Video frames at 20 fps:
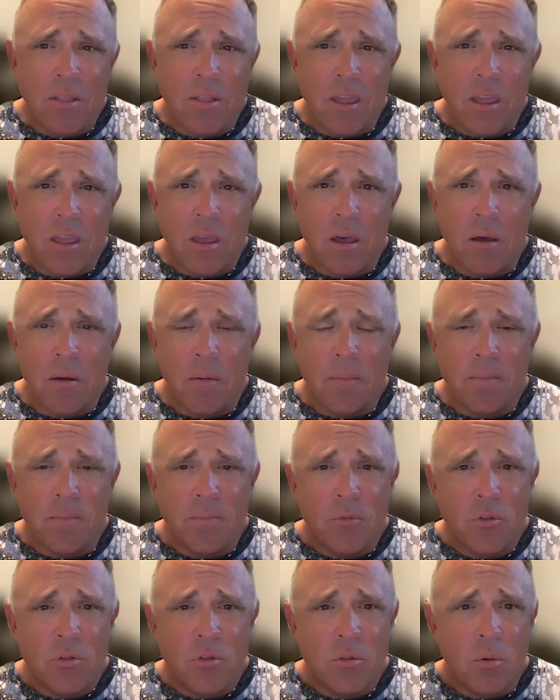
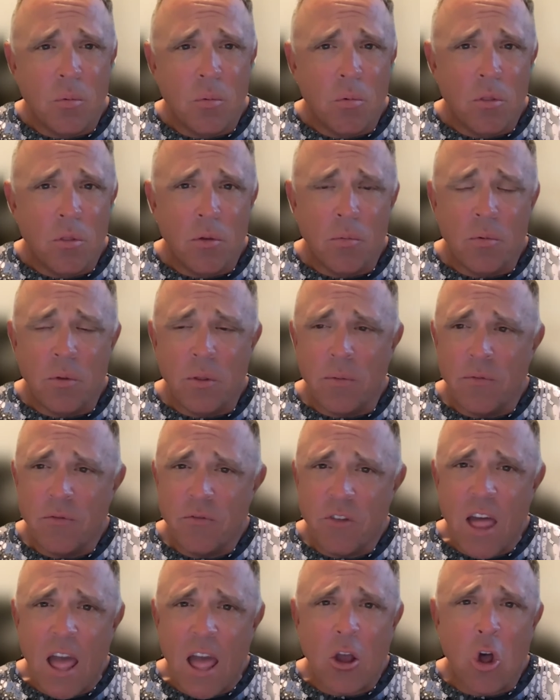the
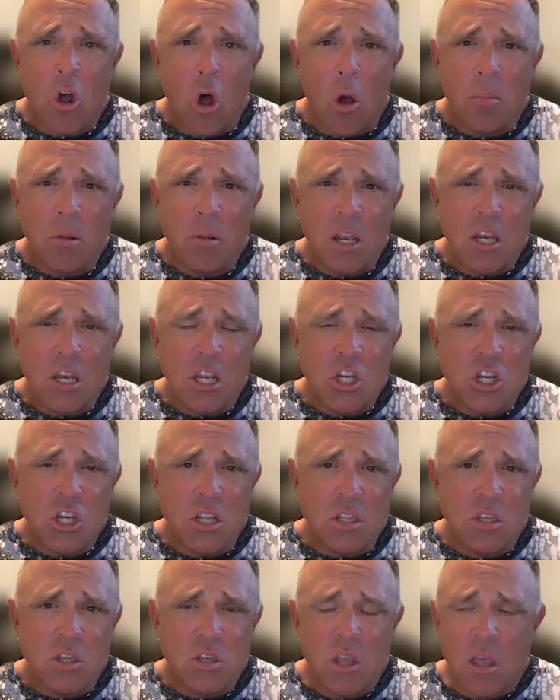flat calm
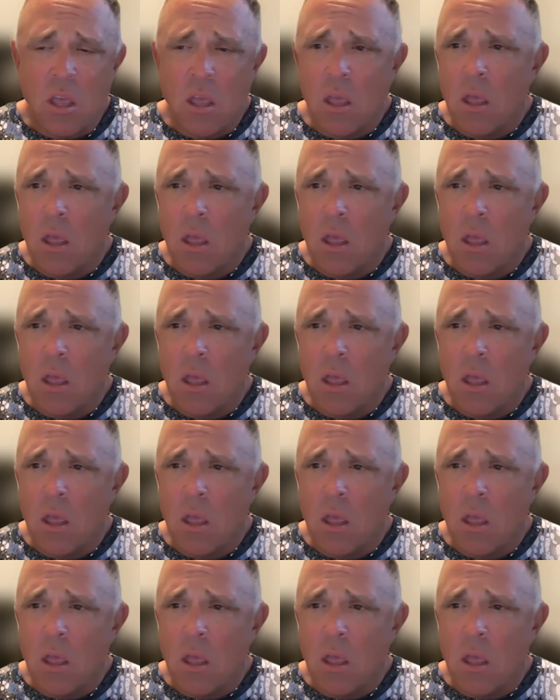conditions